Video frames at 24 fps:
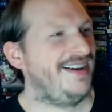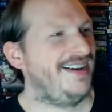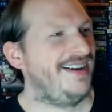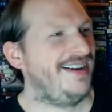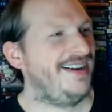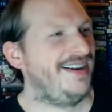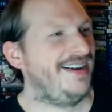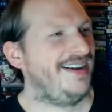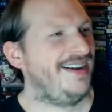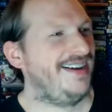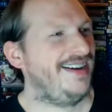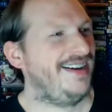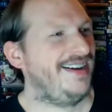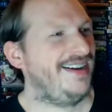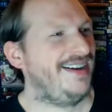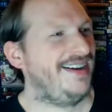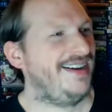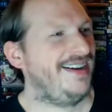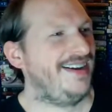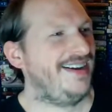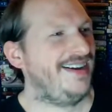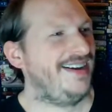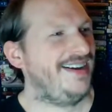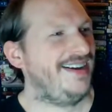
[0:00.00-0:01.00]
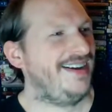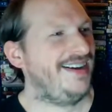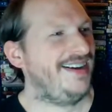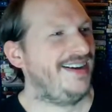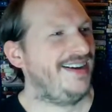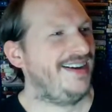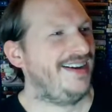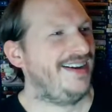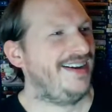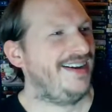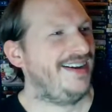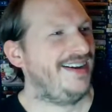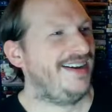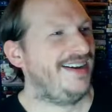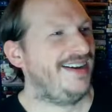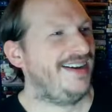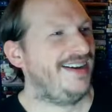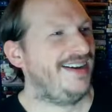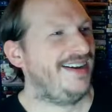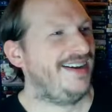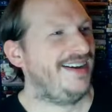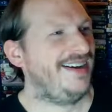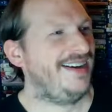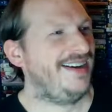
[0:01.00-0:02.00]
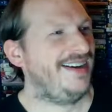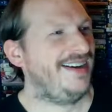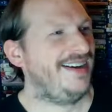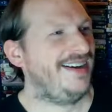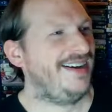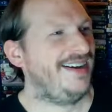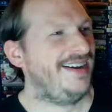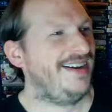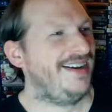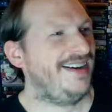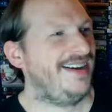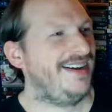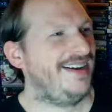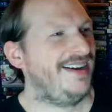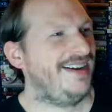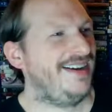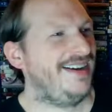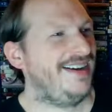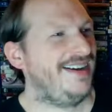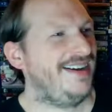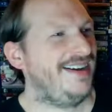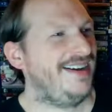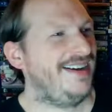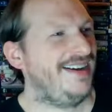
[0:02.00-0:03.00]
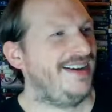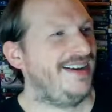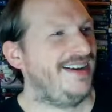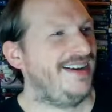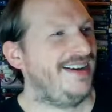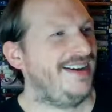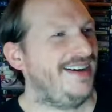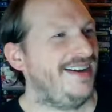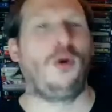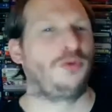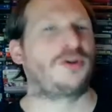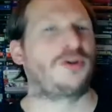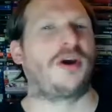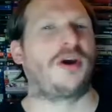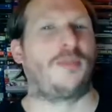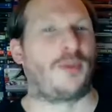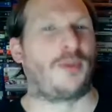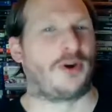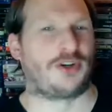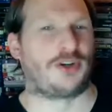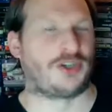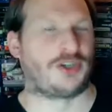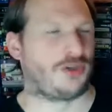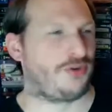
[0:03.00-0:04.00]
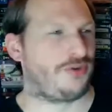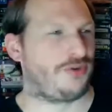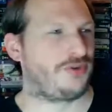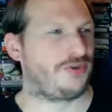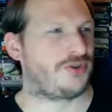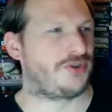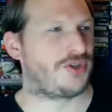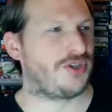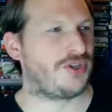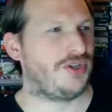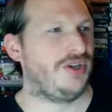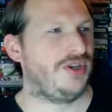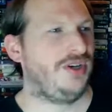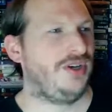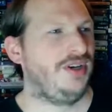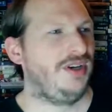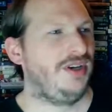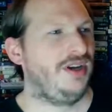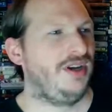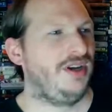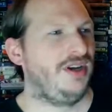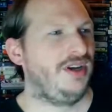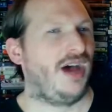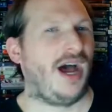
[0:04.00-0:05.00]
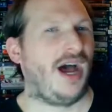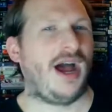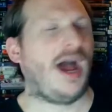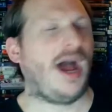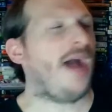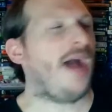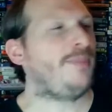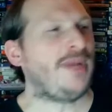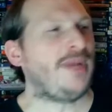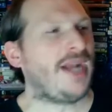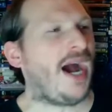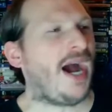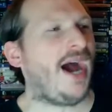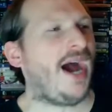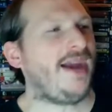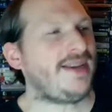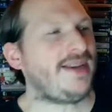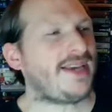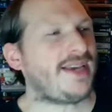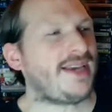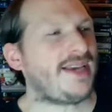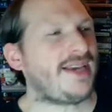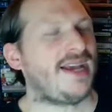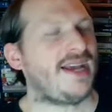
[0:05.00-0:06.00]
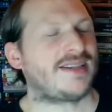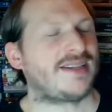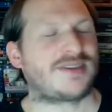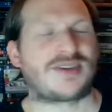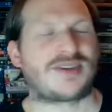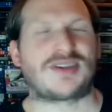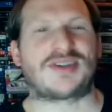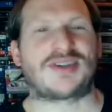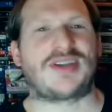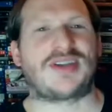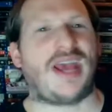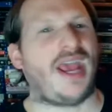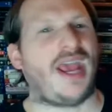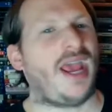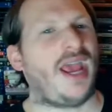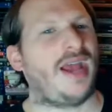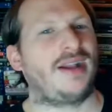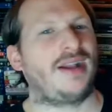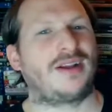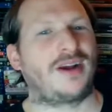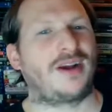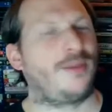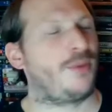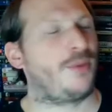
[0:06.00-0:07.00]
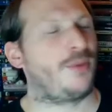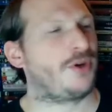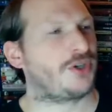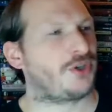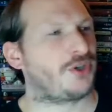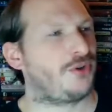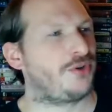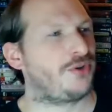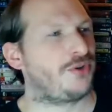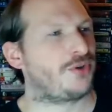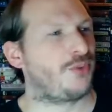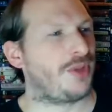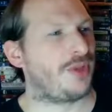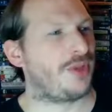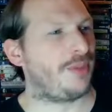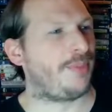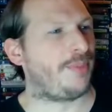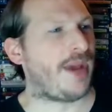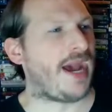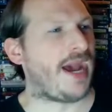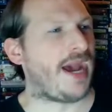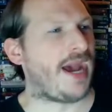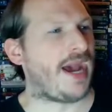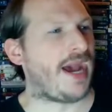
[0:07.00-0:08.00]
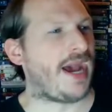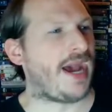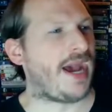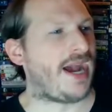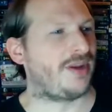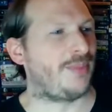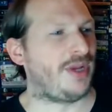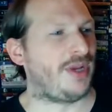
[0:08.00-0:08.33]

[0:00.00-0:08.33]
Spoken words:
Of course, I'm serious. Look at old commercials. I mean, I can't stand commercials with a passion.